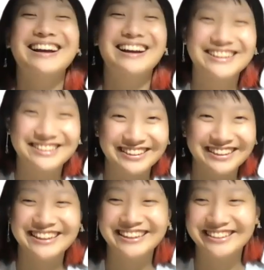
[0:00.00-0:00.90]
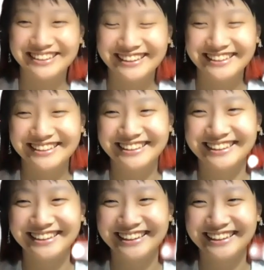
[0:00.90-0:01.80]
Great, great.
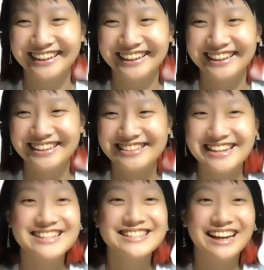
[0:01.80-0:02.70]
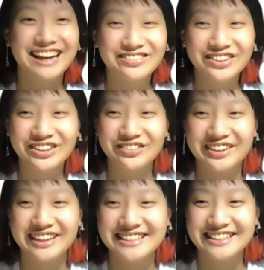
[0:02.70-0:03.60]
Nice to have all of you
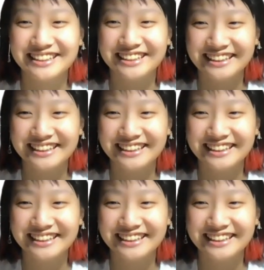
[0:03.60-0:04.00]
guys here.